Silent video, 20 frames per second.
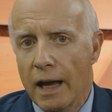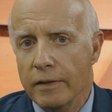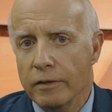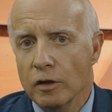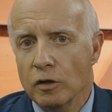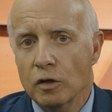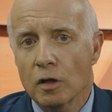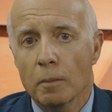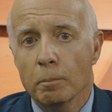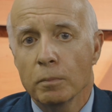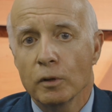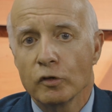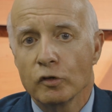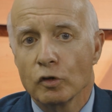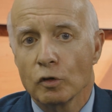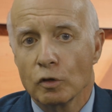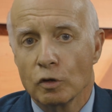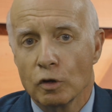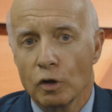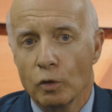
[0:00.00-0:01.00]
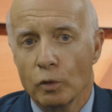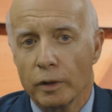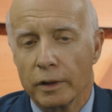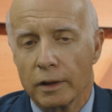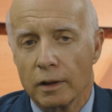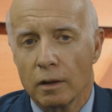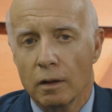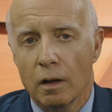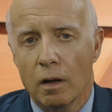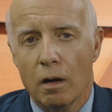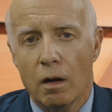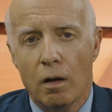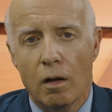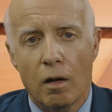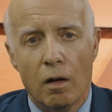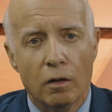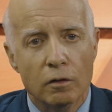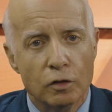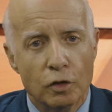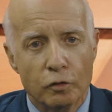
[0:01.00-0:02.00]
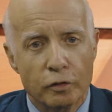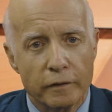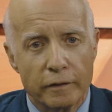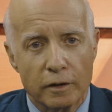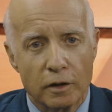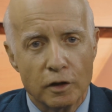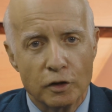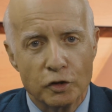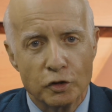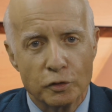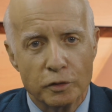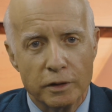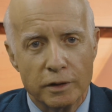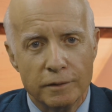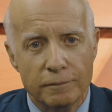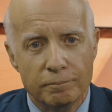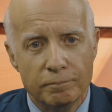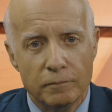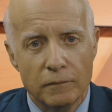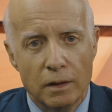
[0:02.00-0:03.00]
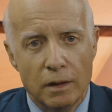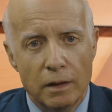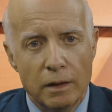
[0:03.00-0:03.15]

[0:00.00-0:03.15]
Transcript: and the numbers are growing all over the country.